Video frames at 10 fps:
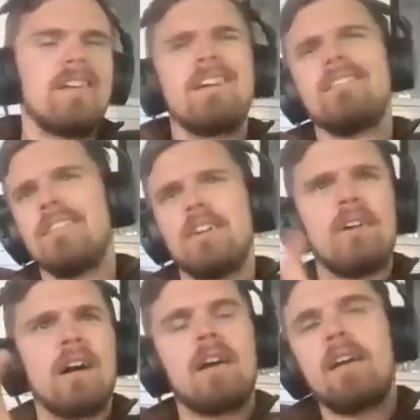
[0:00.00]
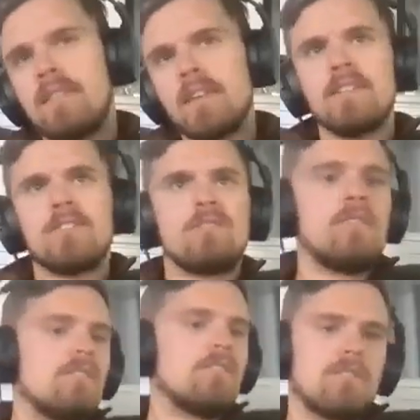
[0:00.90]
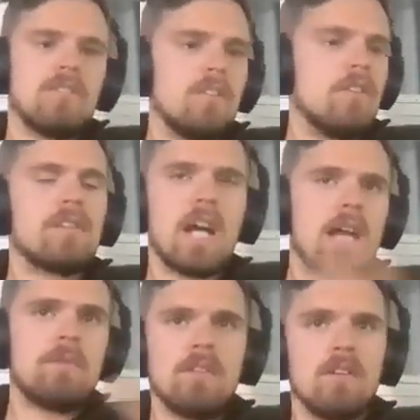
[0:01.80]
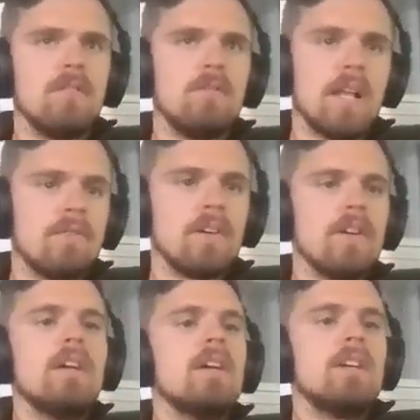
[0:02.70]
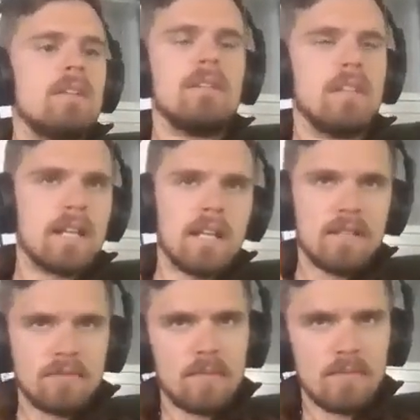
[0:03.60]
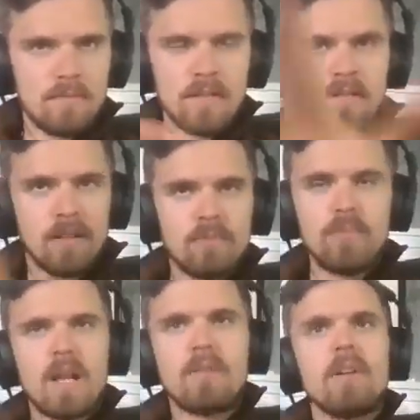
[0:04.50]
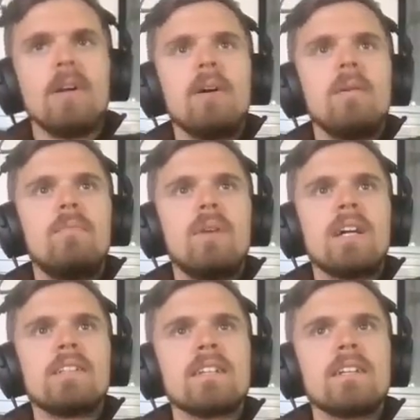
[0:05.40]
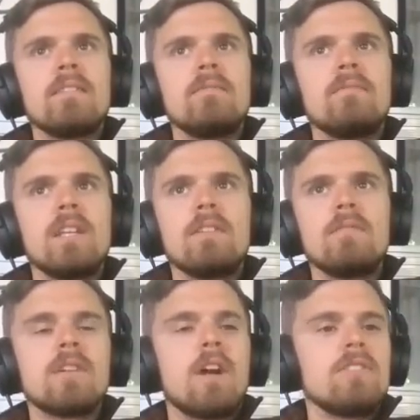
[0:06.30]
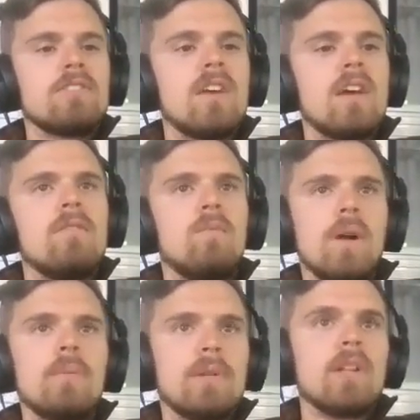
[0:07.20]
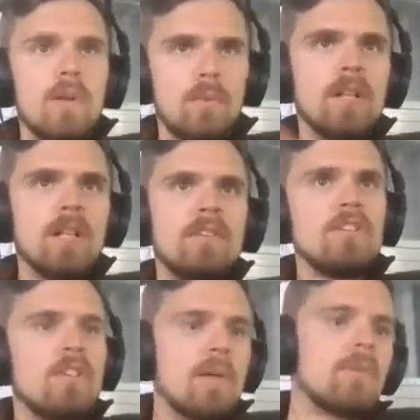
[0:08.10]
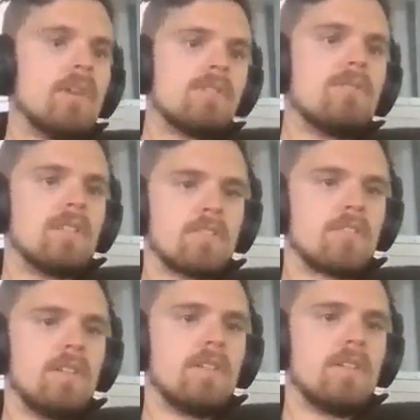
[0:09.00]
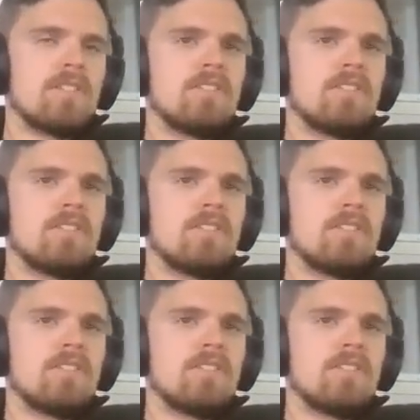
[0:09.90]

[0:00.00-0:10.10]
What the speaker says: And I think electric vehicles are a little overhyped, whatever, like whatever. But it's like, regardless of that, one way or another, we will eventually upgrade to electric vehicles.